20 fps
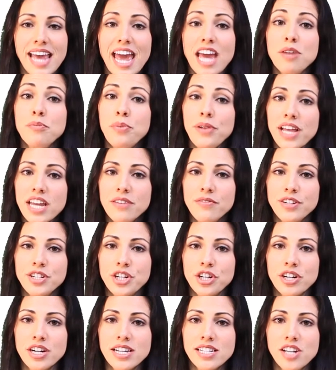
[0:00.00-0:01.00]
and plaintiff
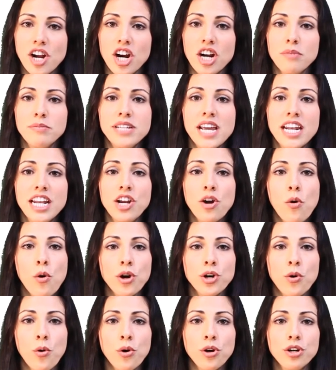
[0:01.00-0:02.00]
attorneys are obtaining
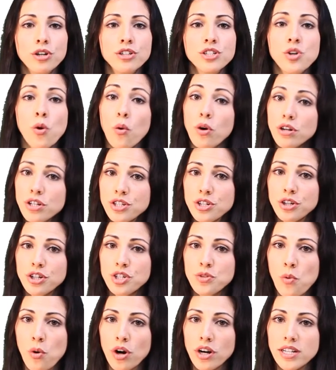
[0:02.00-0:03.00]
court orders or
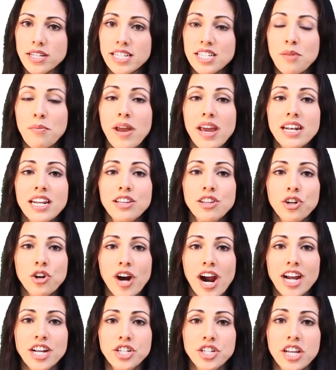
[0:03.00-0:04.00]
search warrants demanding the
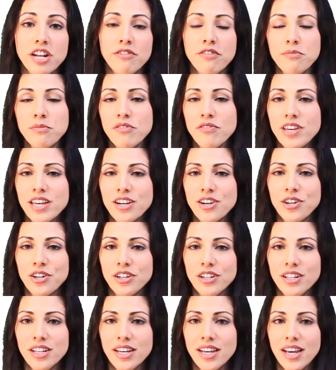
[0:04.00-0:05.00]
crash data from the
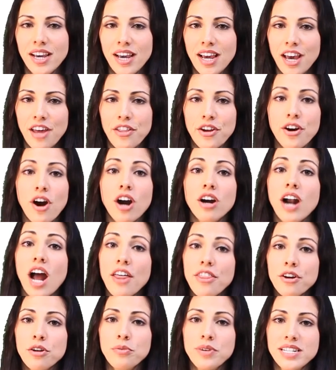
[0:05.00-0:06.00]
vehicle. There are
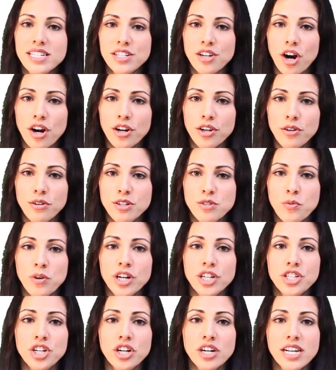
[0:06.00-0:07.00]
other recent articles where
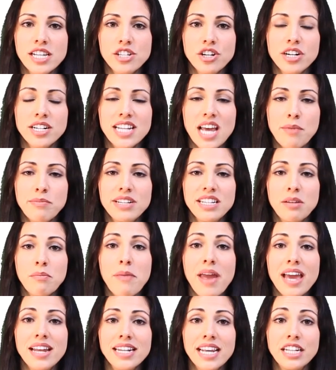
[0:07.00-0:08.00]
attorneys are attempting to
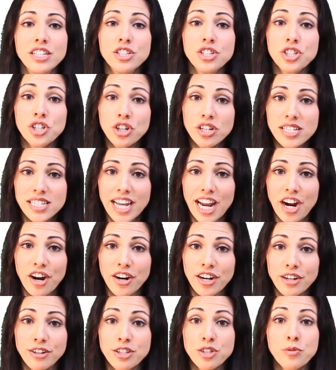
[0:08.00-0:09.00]
mandate insurance
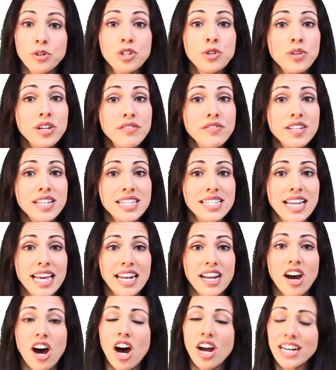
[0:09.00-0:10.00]
carriers retrieve this
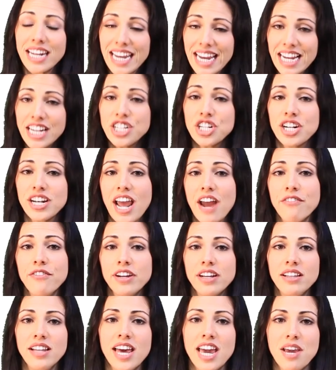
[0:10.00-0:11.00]
data on each and every
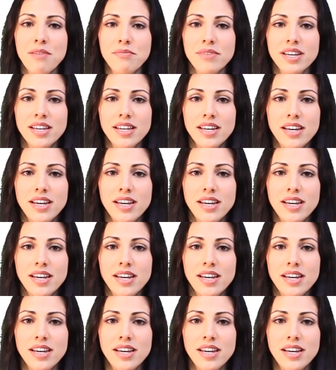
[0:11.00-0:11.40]
claim.